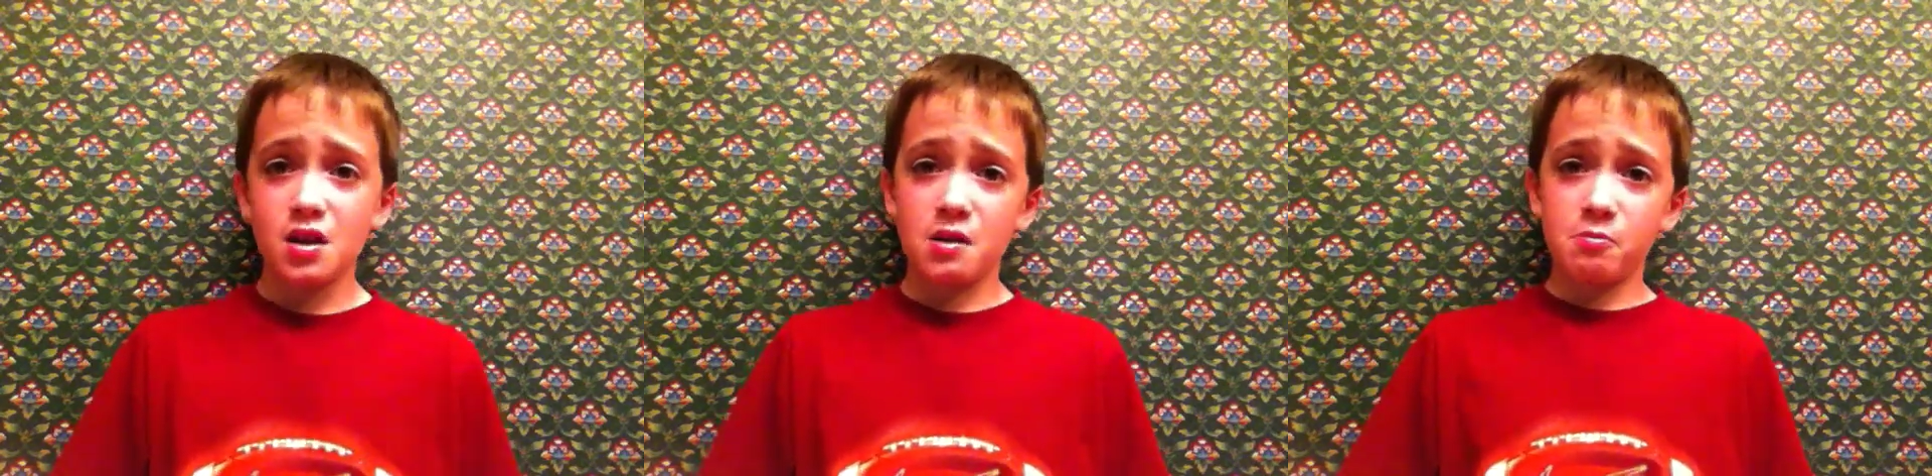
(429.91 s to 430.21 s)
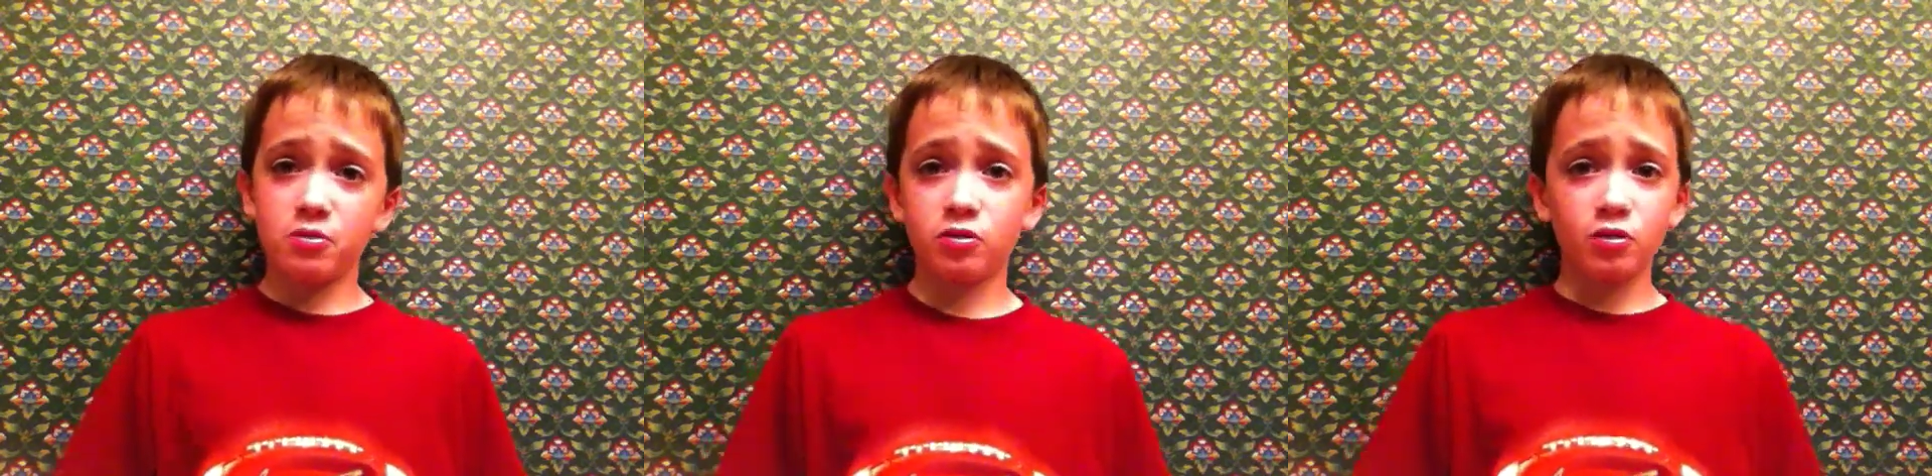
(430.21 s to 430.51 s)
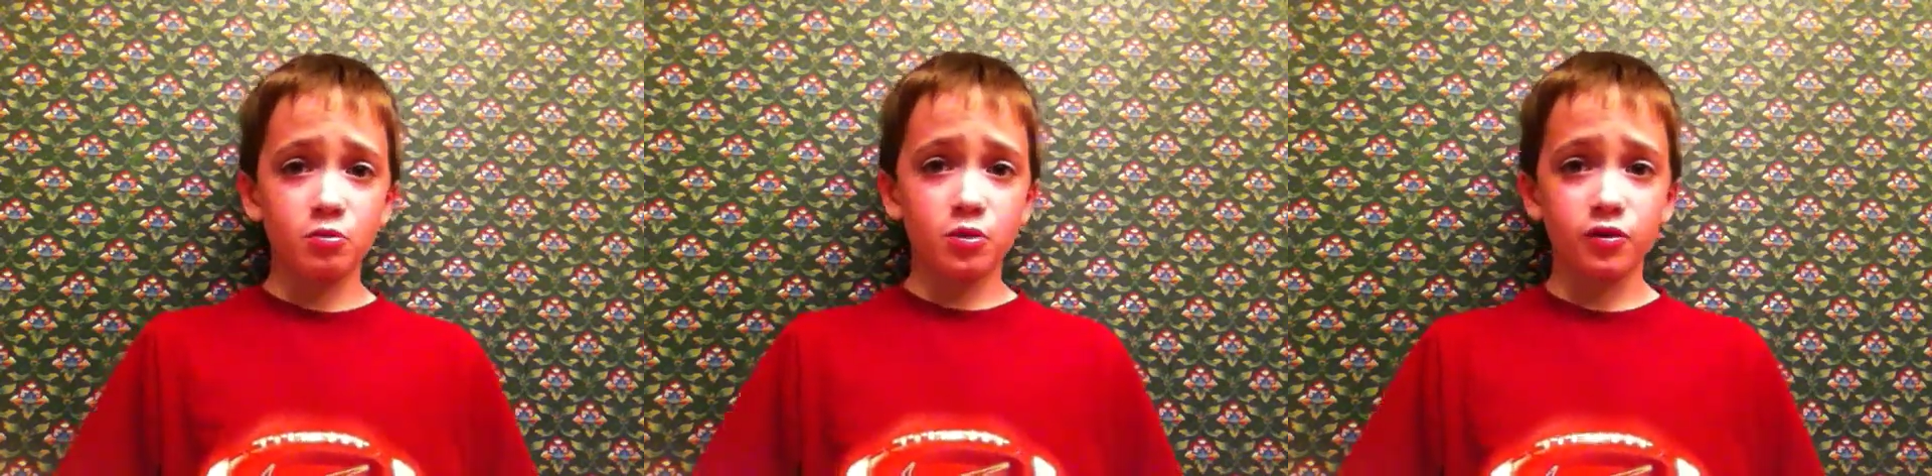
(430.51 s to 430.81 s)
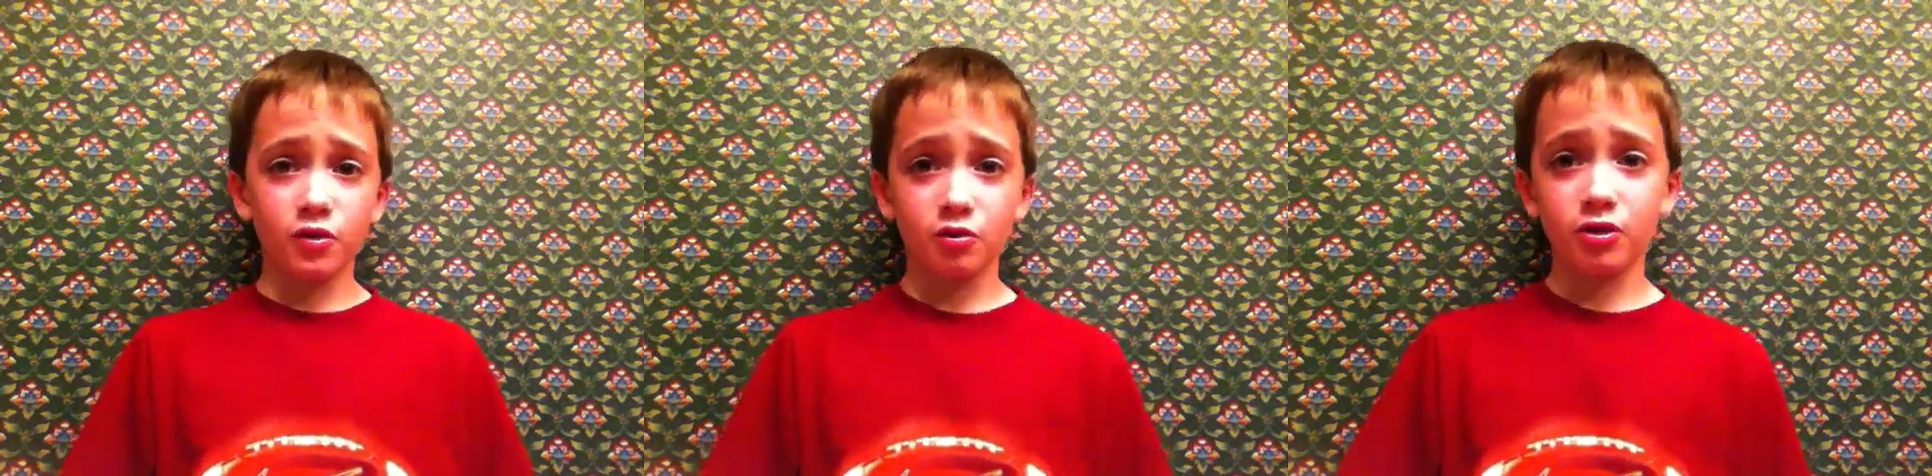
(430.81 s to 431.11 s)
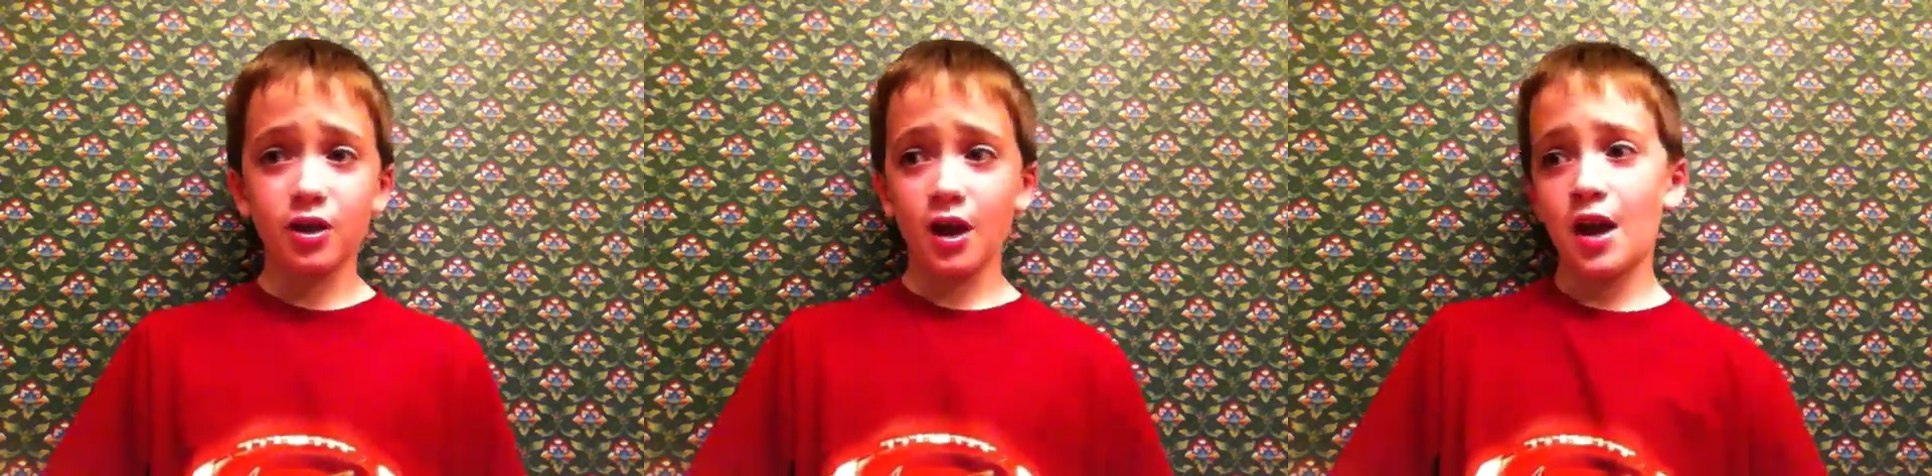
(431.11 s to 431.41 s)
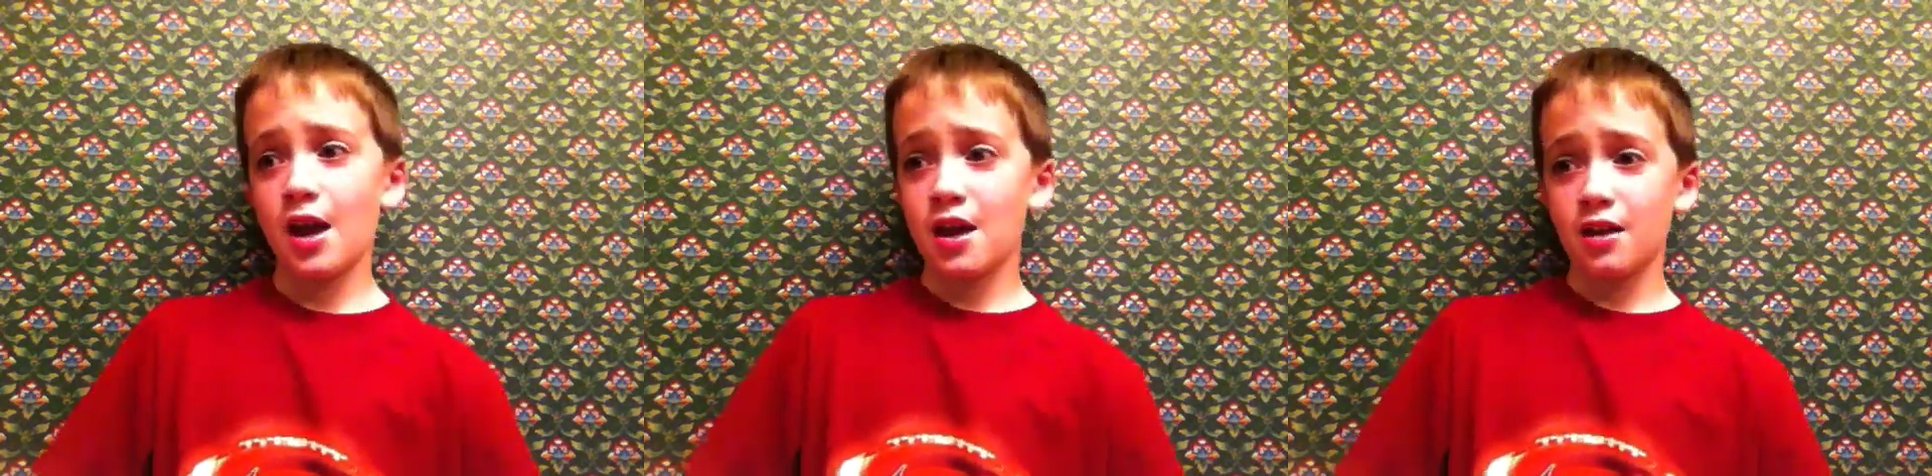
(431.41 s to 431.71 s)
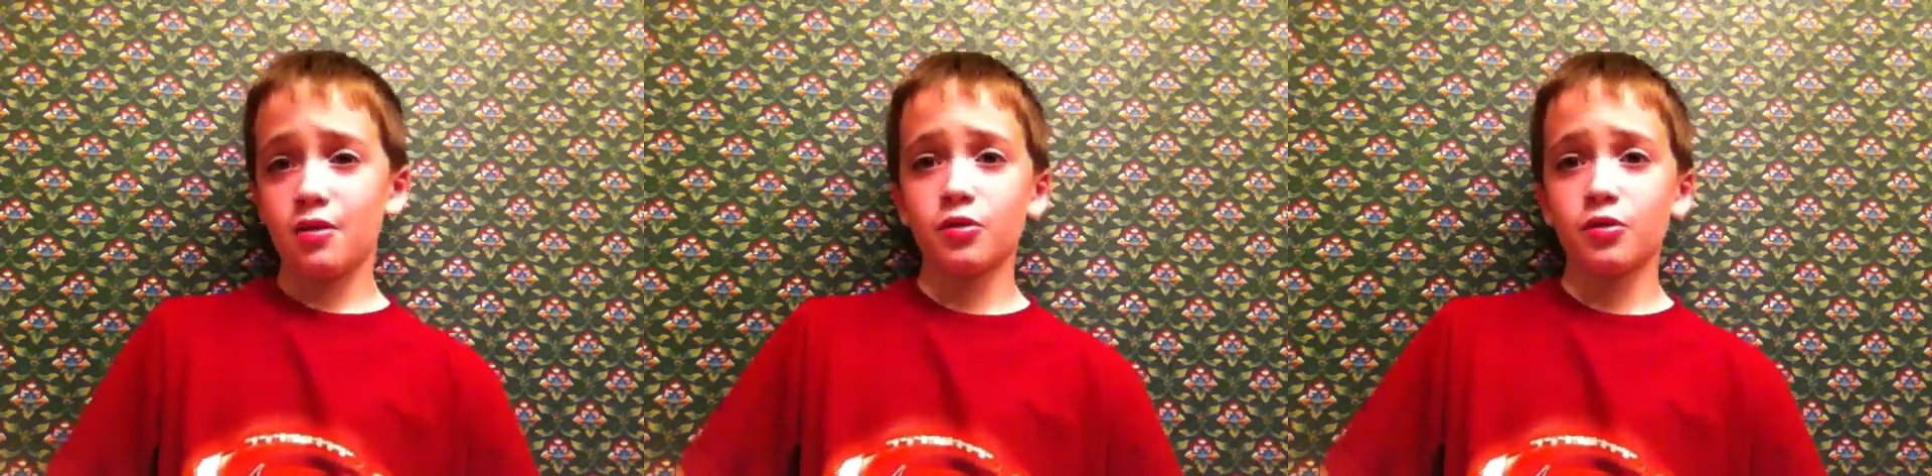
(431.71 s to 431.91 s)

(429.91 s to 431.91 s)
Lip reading: episode was okay.